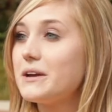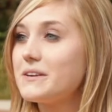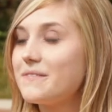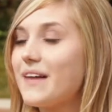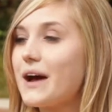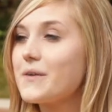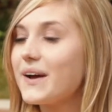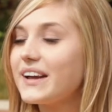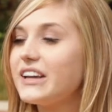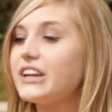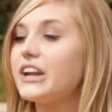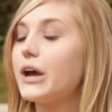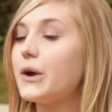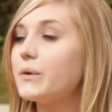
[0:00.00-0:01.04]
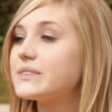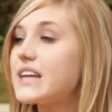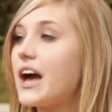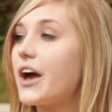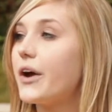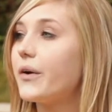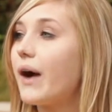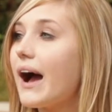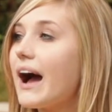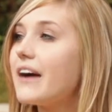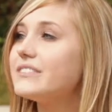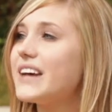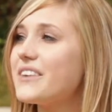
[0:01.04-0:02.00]
That way, you know, so
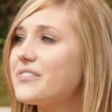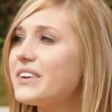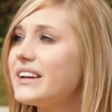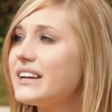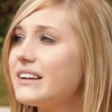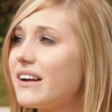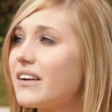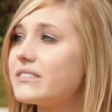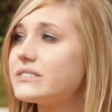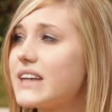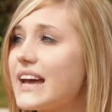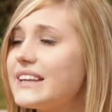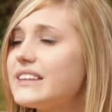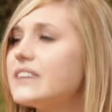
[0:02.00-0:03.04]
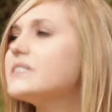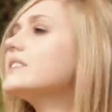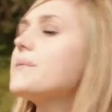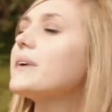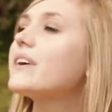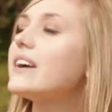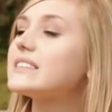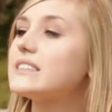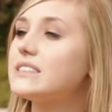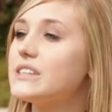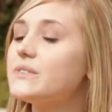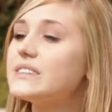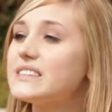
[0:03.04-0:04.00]
I've definitely taken those summer
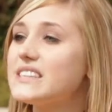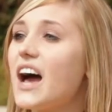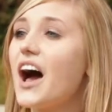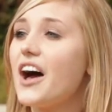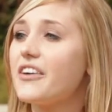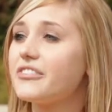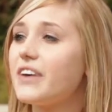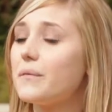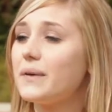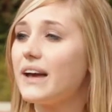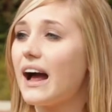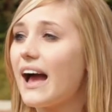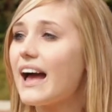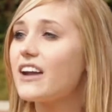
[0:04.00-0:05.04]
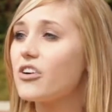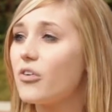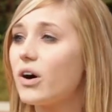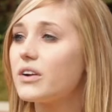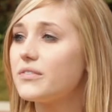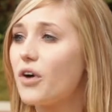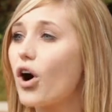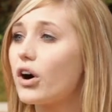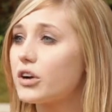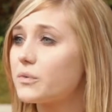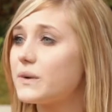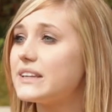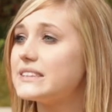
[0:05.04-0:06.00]
classes. It was tough. I mean, I had a lot of
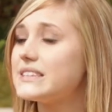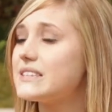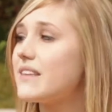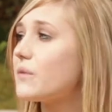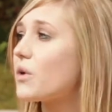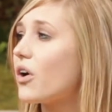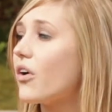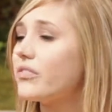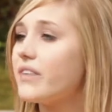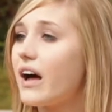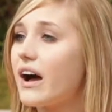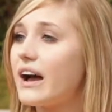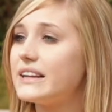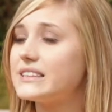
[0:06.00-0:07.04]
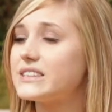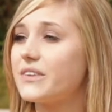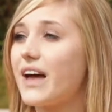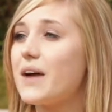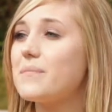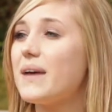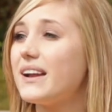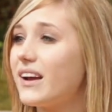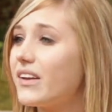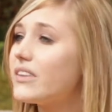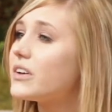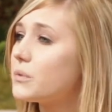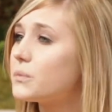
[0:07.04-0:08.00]
hard ones, and they were online, so that made it
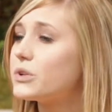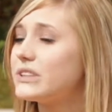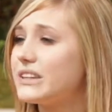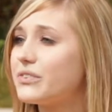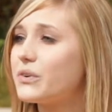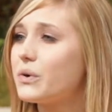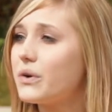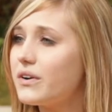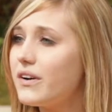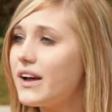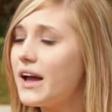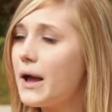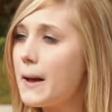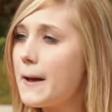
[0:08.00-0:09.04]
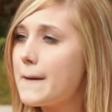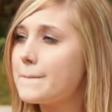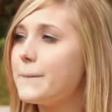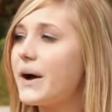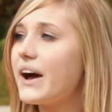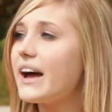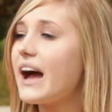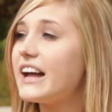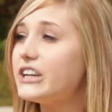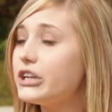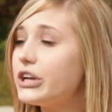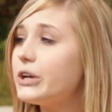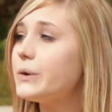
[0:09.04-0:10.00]
a little more difficult. But I
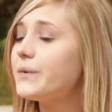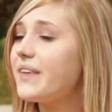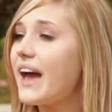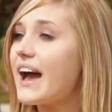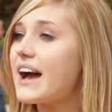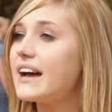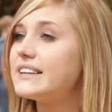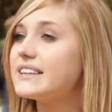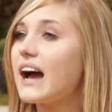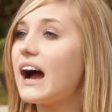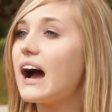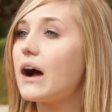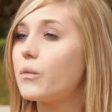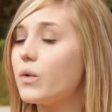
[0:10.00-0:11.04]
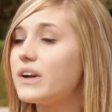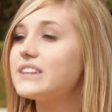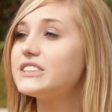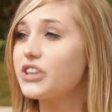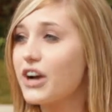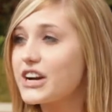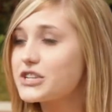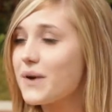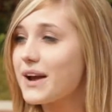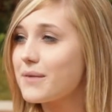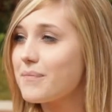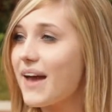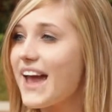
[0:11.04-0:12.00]
knew that I wanted to
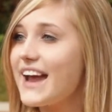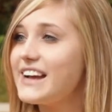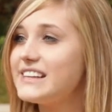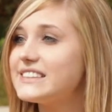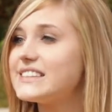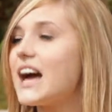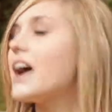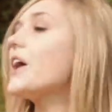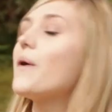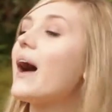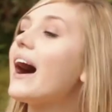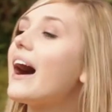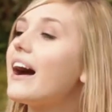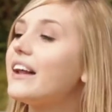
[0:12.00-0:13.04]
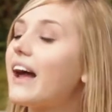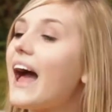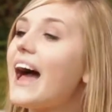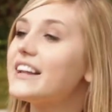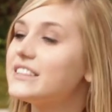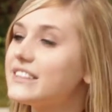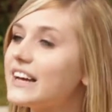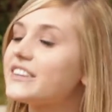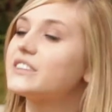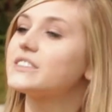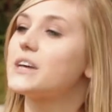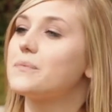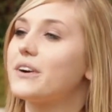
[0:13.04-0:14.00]
graduate in May, so I had to take
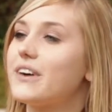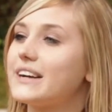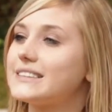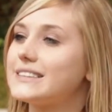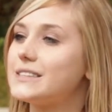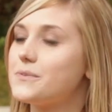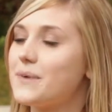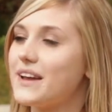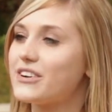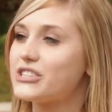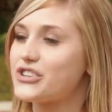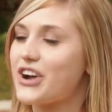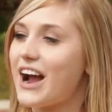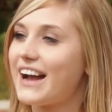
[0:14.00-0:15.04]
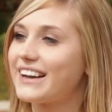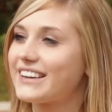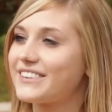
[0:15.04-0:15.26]
those summer classes to be on track.